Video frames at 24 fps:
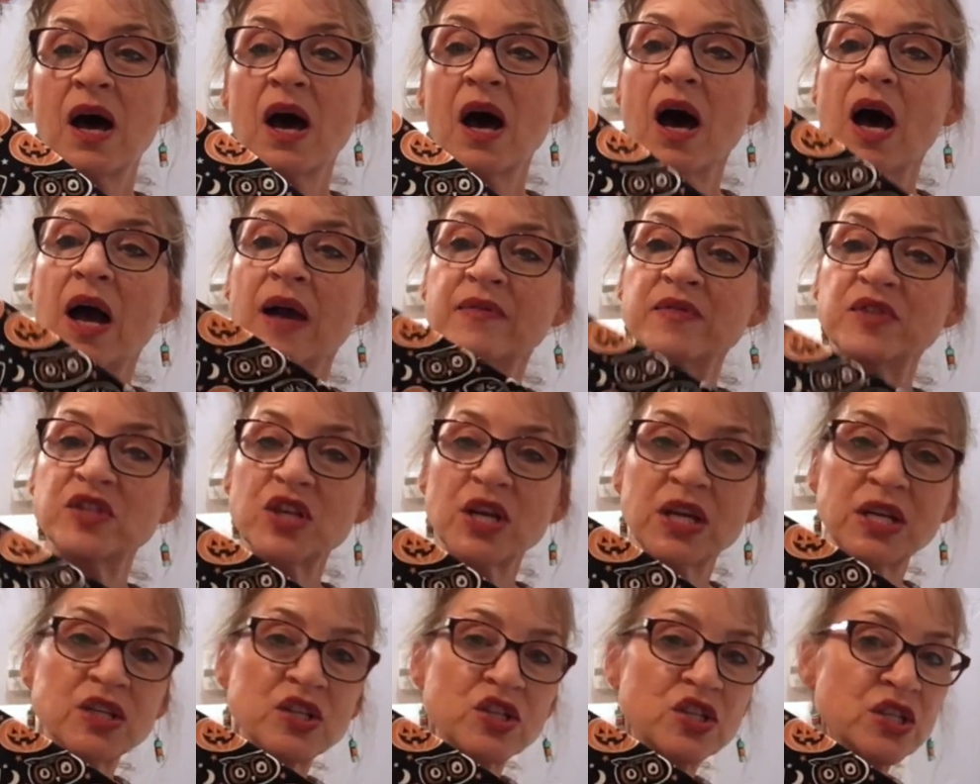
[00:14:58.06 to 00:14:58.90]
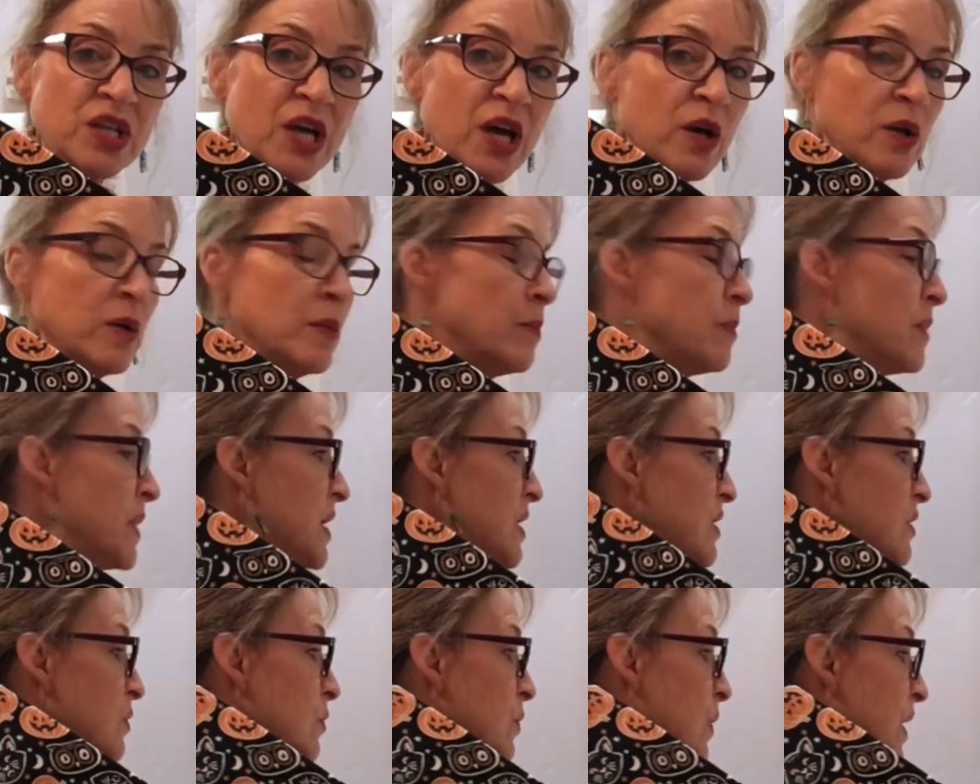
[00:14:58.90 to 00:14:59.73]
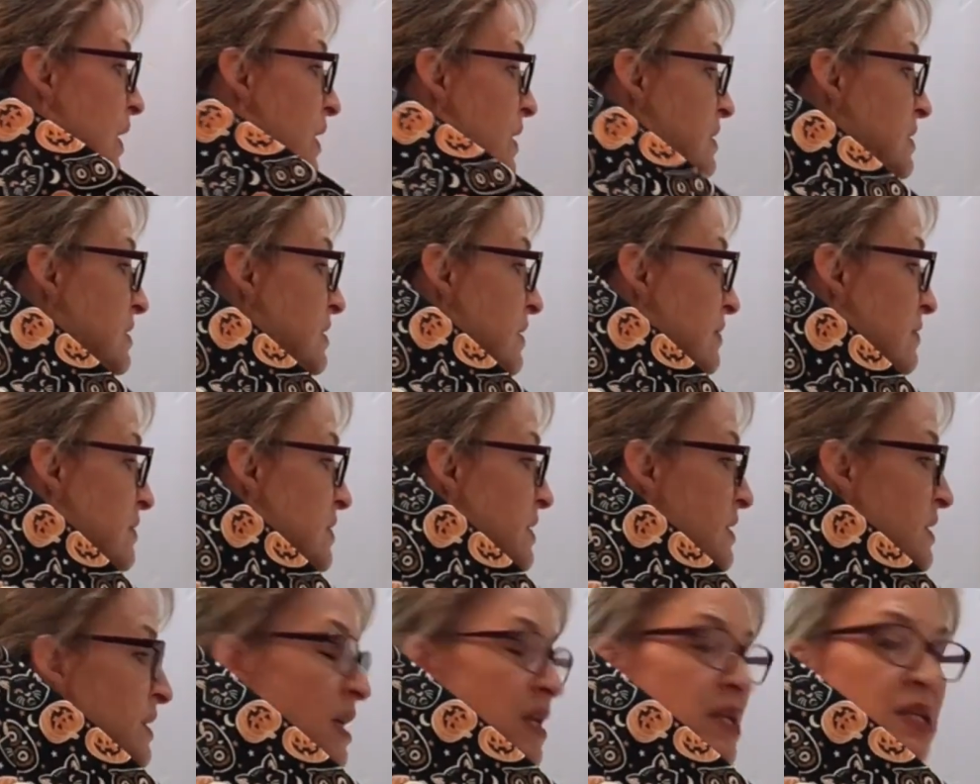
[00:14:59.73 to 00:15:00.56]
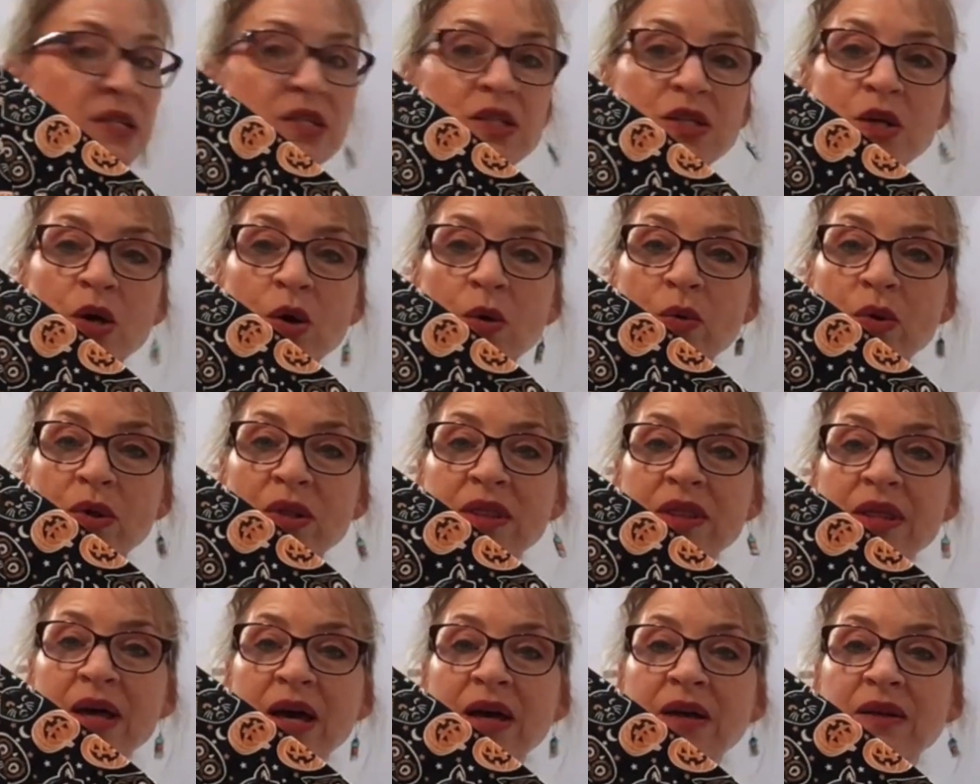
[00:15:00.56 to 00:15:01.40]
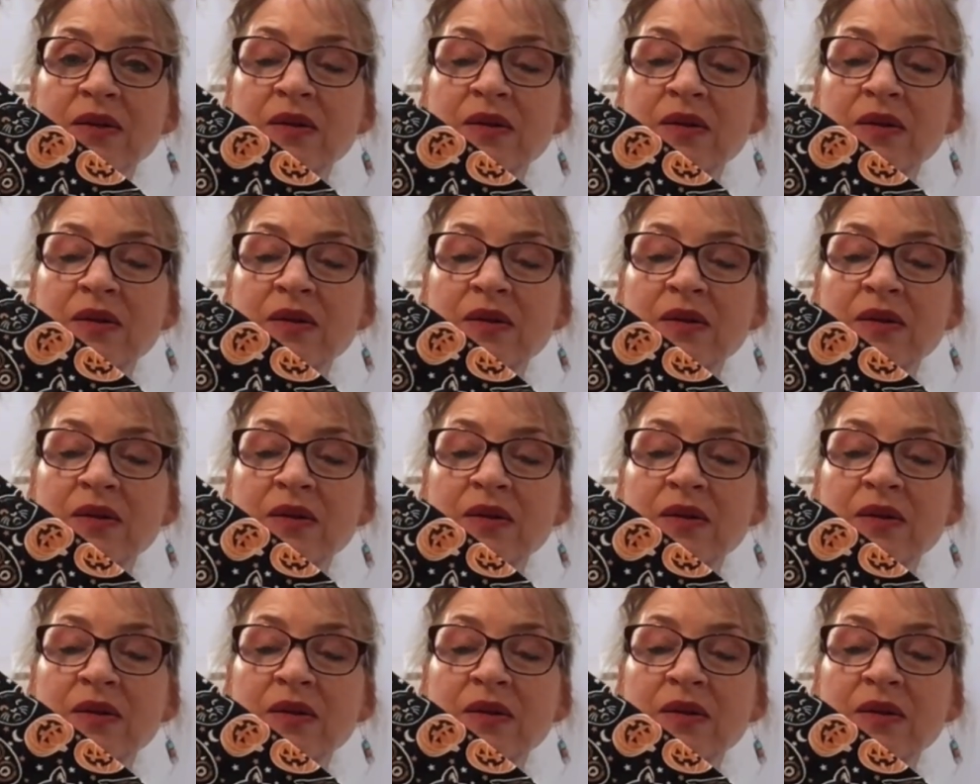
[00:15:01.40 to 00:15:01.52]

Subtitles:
I've changed out my threads. I've decided to go with that